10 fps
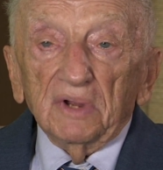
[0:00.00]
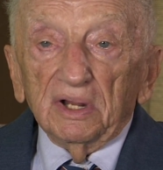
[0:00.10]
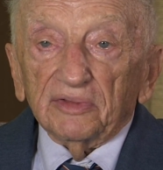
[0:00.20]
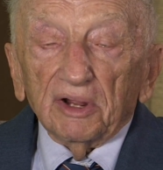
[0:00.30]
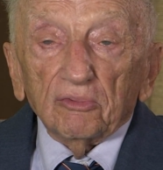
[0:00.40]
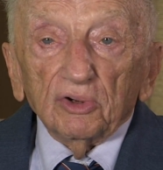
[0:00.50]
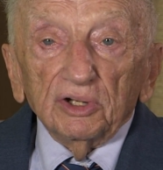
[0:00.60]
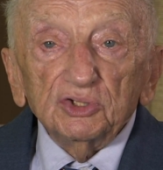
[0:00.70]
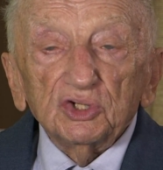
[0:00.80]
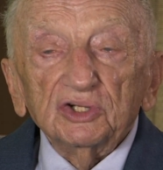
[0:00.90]
their
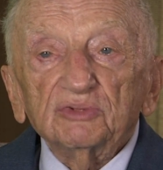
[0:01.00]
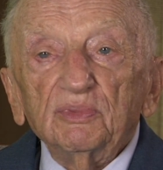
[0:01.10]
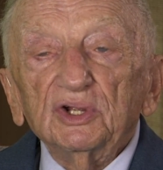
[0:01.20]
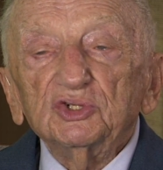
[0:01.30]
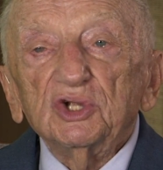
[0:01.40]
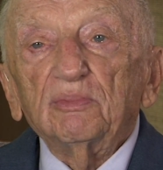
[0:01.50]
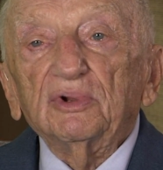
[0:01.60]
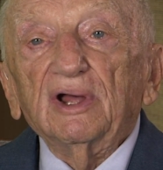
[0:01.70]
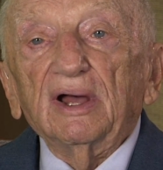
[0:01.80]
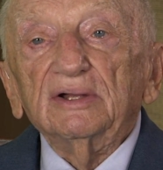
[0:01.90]
religion is being
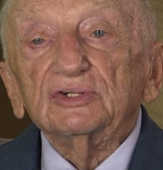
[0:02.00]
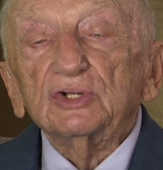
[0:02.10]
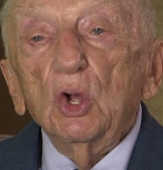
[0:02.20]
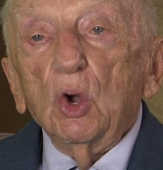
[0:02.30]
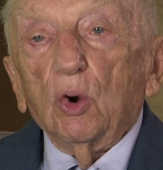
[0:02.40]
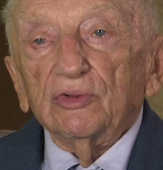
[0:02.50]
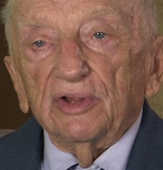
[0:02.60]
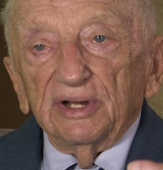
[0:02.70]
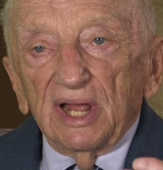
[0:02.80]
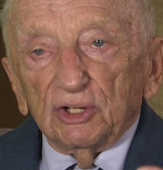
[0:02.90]
jeopardized, or
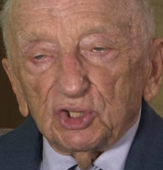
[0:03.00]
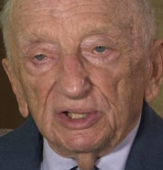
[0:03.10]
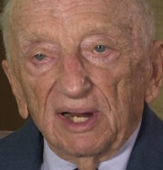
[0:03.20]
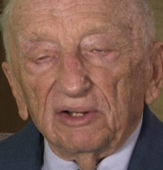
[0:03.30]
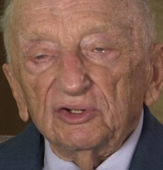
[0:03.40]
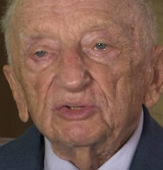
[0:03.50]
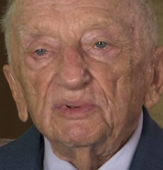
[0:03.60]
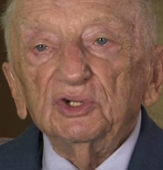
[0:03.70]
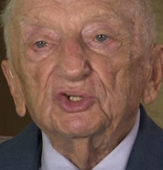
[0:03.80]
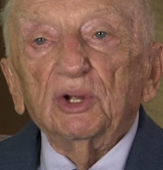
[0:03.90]
their nationality is
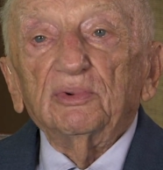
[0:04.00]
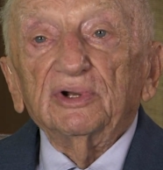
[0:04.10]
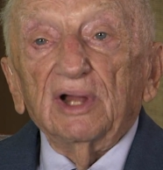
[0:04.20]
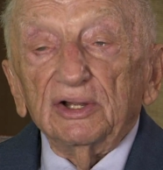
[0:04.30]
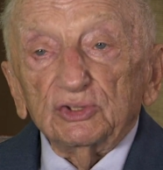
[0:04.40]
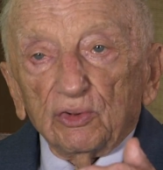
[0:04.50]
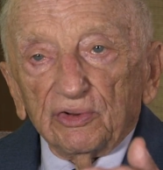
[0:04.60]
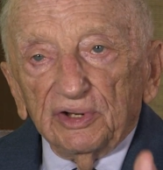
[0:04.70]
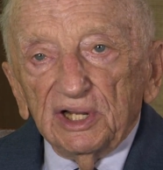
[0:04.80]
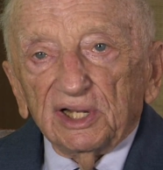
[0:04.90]
being jeopardized, or their
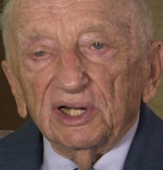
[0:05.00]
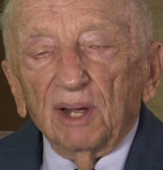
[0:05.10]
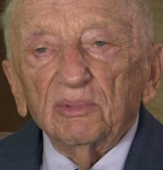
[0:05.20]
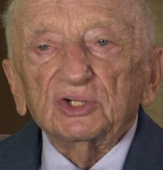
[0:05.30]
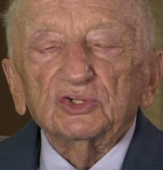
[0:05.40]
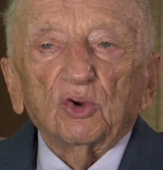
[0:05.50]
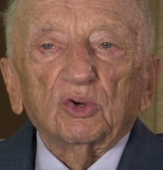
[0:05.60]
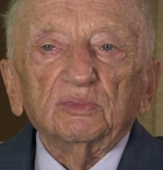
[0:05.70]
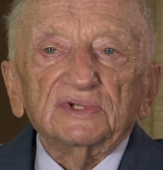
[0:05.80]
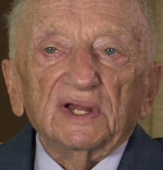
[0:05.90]
economic
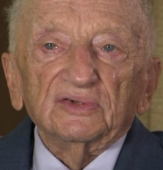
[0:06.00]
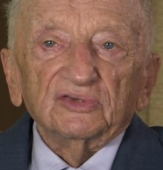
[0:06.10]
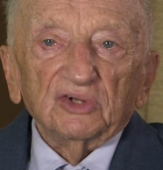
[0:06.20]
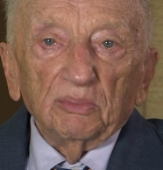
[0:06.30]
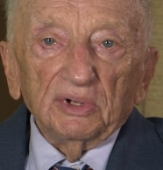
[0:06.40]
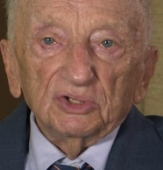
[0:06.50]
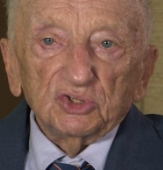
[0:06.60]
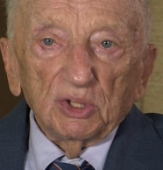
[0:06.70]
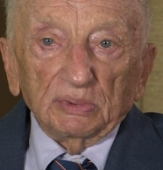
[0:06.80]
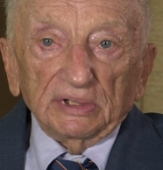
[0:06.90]
circumstances are being
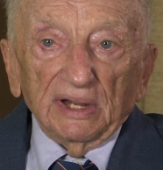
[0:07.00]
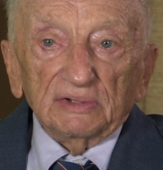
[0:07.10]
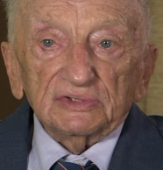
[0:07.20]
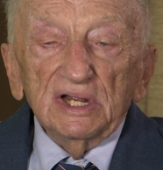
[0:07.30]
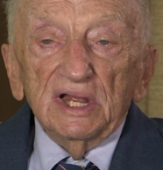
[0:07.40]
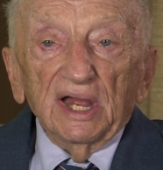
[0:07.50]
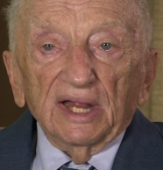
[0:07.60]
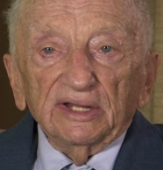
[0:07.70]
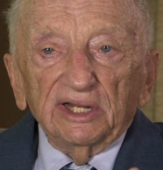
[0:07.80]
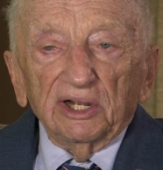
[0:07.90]
jeopardized,
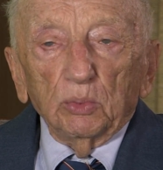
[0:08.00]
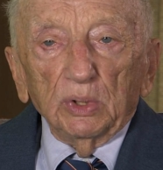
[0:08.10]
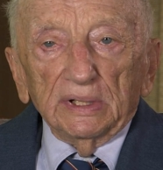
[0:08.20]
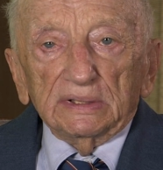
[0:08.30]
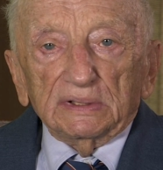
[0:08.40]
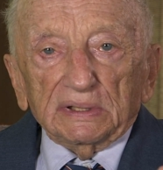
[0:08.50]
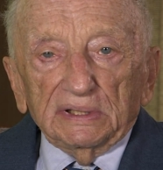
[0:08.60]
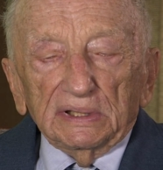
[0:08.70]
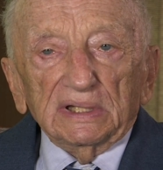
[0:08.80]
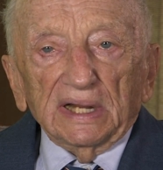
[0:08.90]
and they are willing to
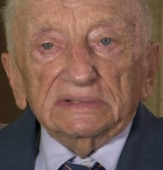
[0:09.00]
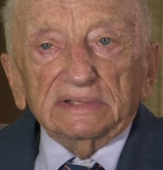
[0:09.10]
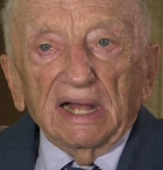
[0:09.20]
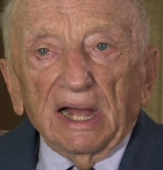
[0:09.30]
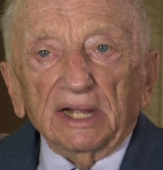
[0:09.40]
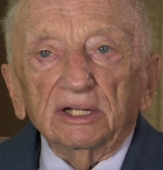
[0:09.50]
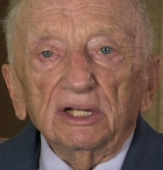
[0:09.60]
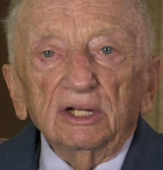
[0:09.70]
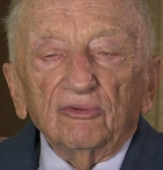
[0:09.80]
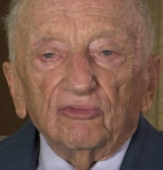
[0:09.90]
kill and die
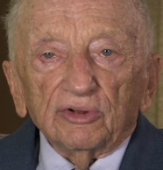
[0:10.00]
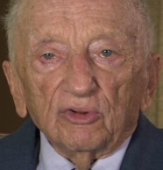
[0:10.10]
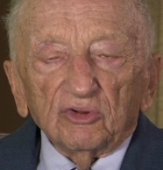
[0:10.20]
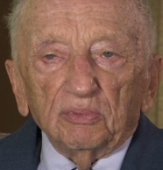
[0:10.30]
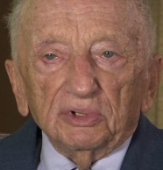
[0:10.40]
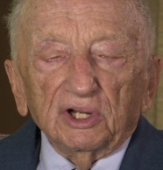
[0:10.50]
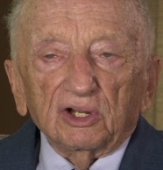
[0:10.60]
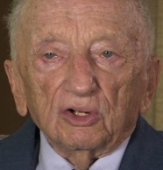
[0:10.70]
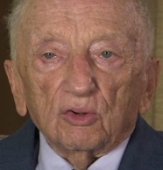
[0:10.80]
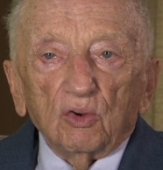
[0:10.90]
for those
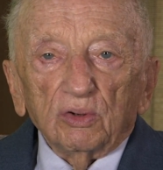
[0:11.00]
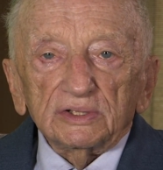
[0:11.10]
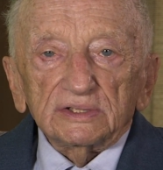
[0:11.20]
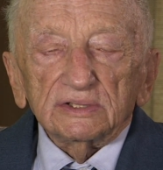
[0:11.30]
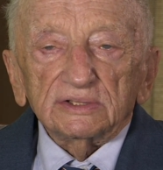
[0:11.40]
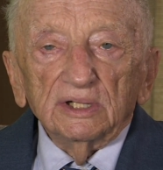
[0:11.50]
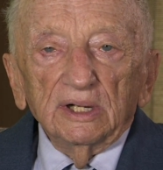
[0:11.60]
particular causes.